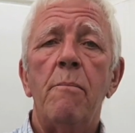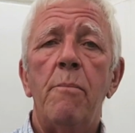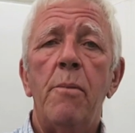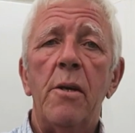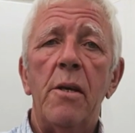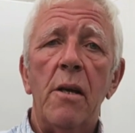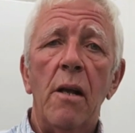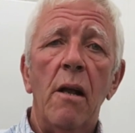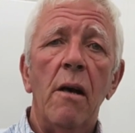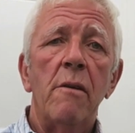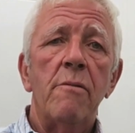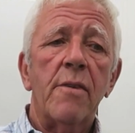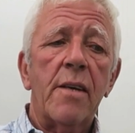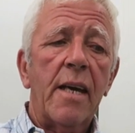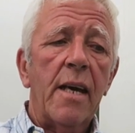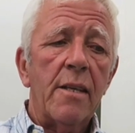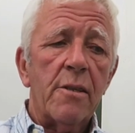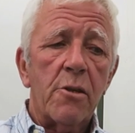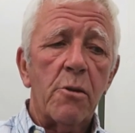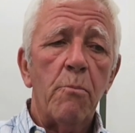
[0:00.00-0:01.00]
But you'll either
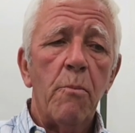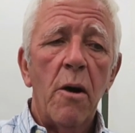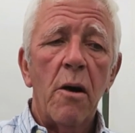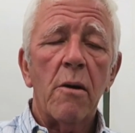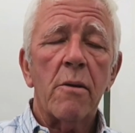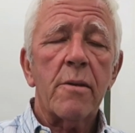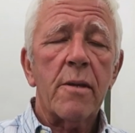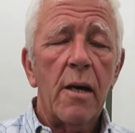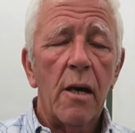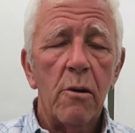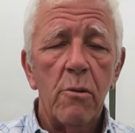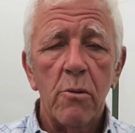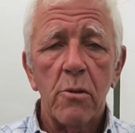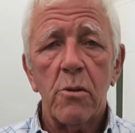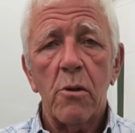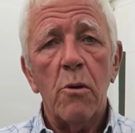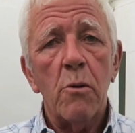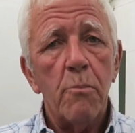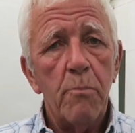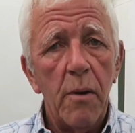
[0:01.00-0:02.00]
get
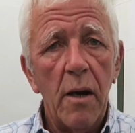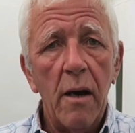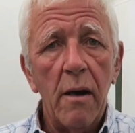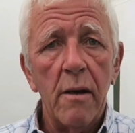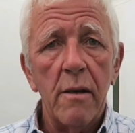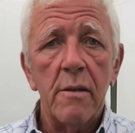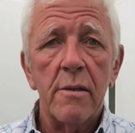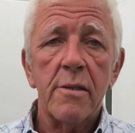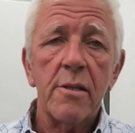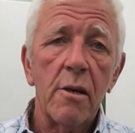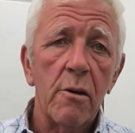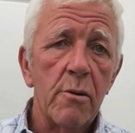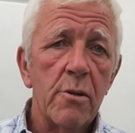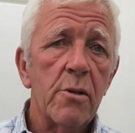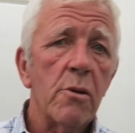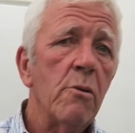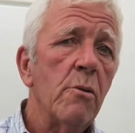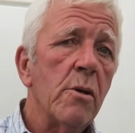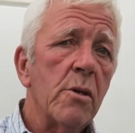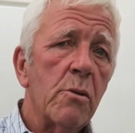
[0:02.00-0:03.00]
tomatoes or blight, so
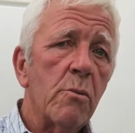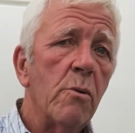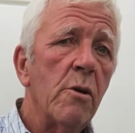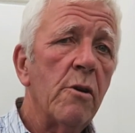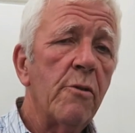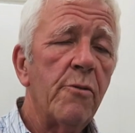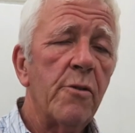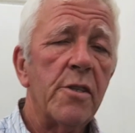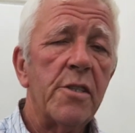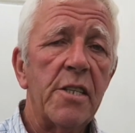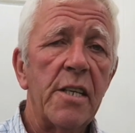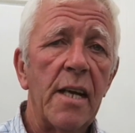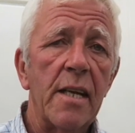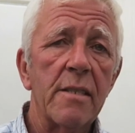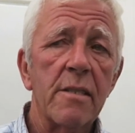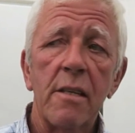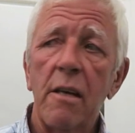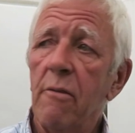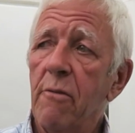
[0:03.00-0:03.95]
it's always worth a chance.